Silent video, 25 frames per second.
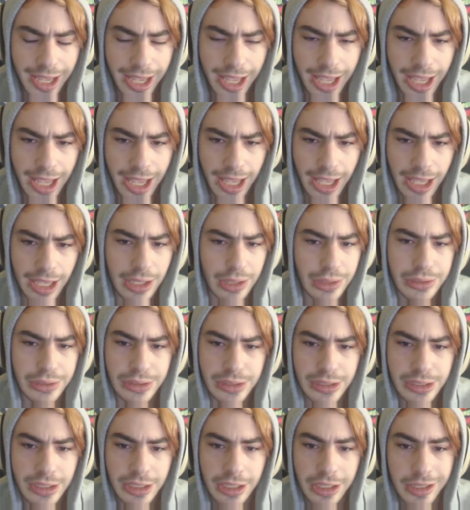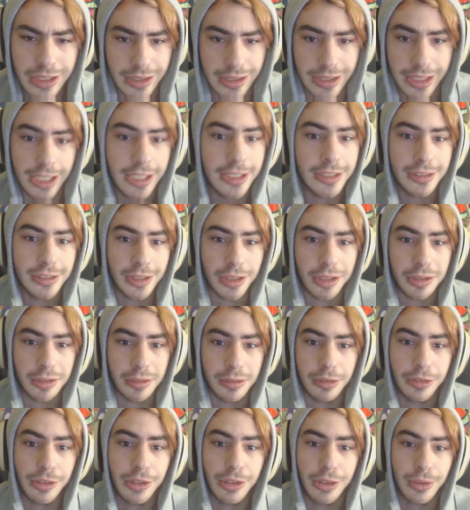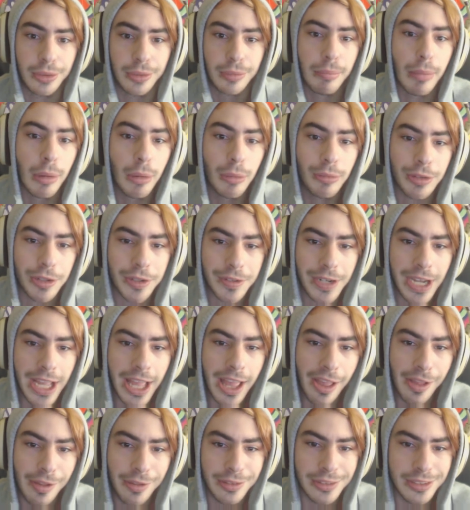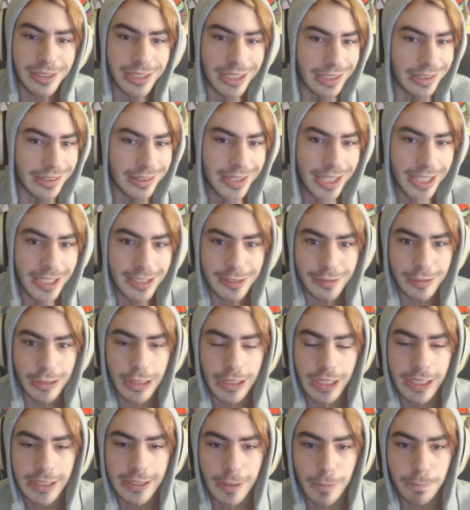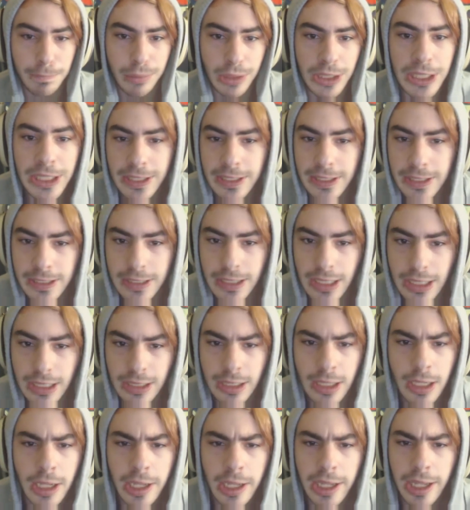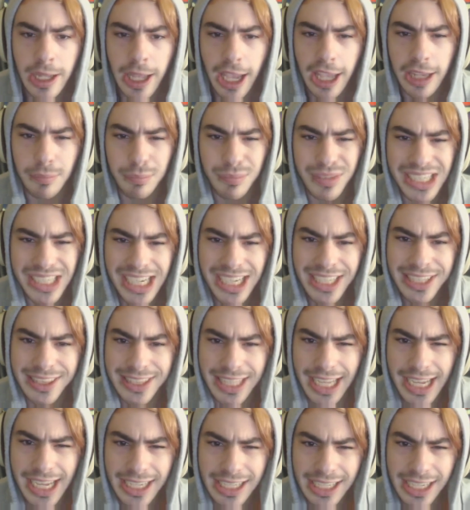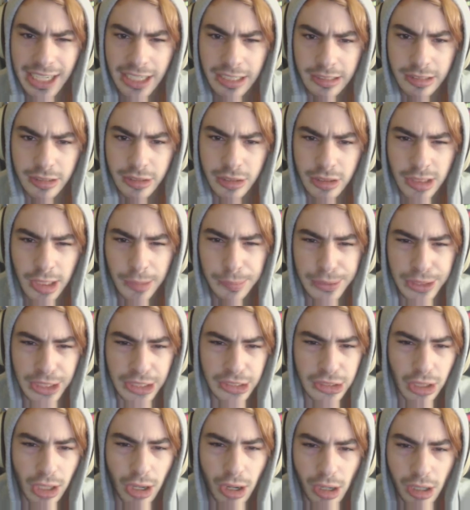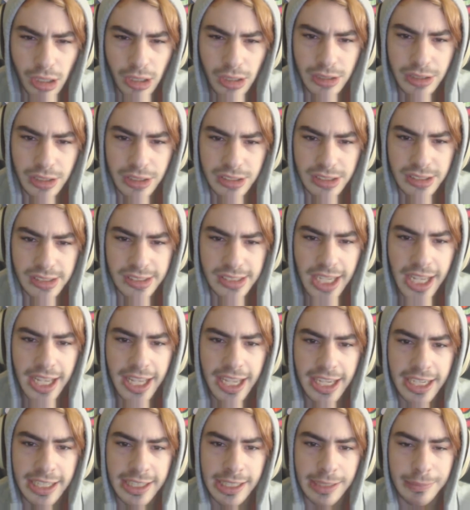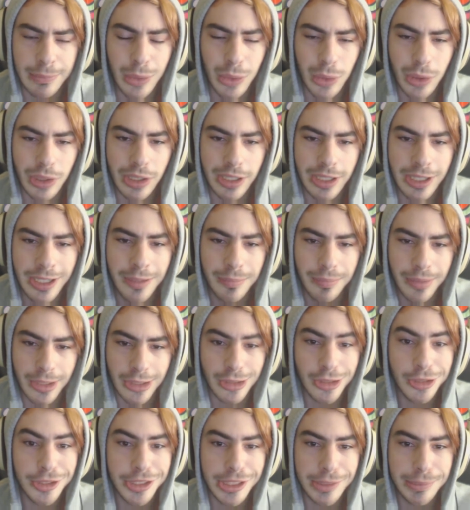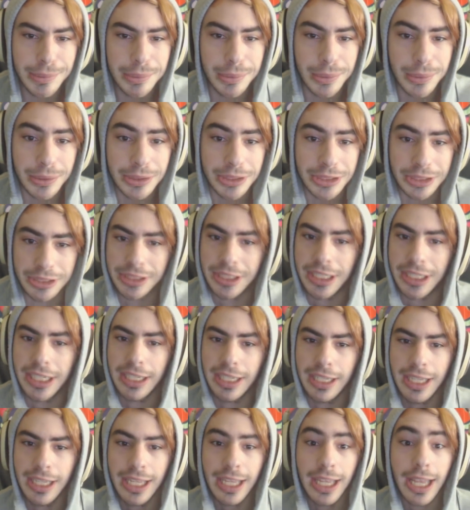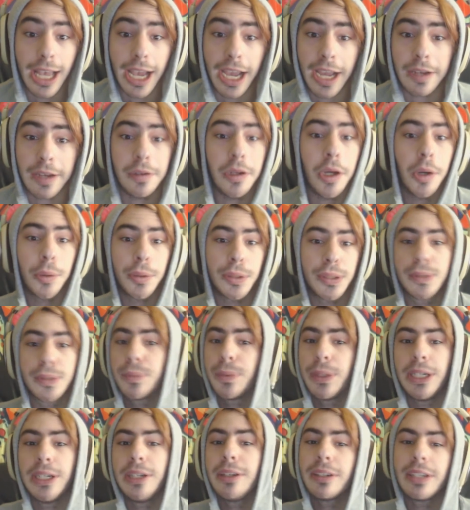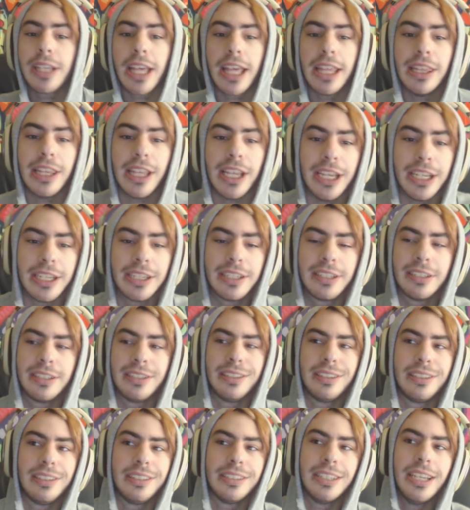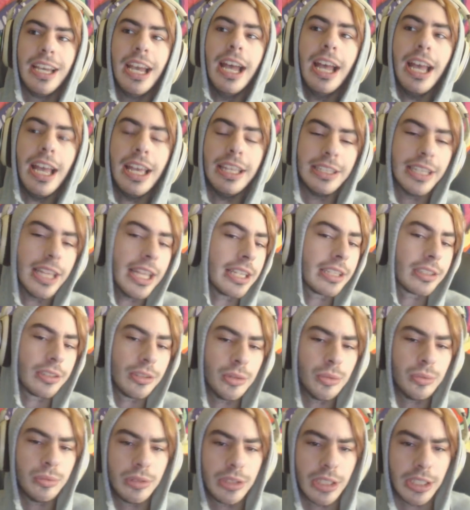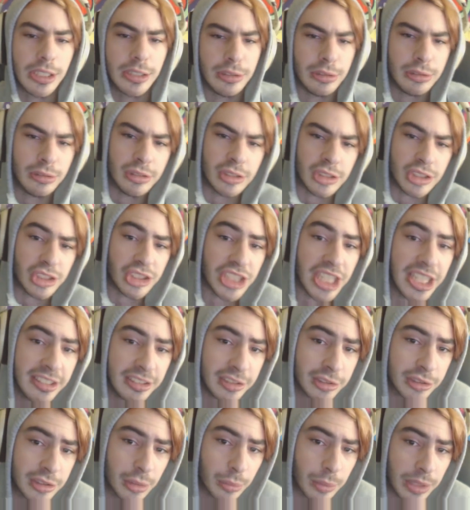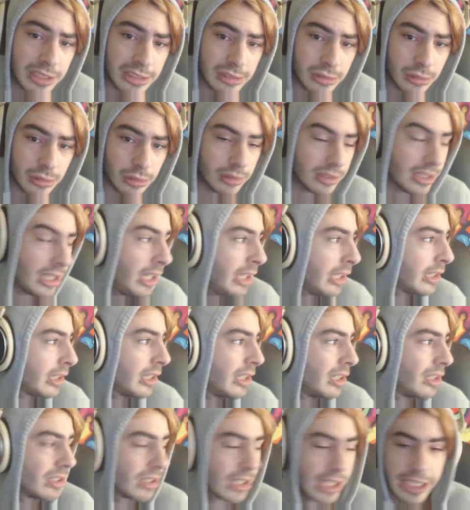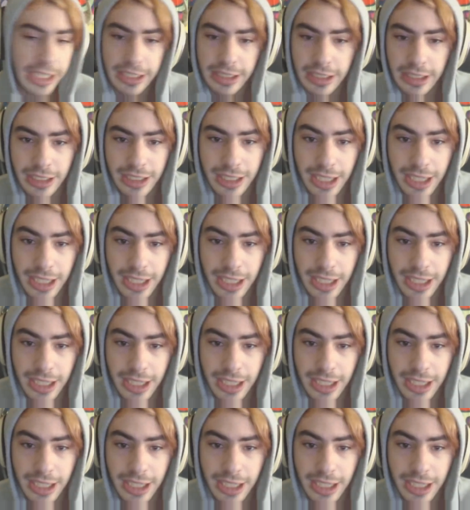and things are moving around, and things feel like they're breathing, and beyond that kind of description, it's hard to say anything more, because usually people are just like, I know it's weird, and like it just changes the way you think, like,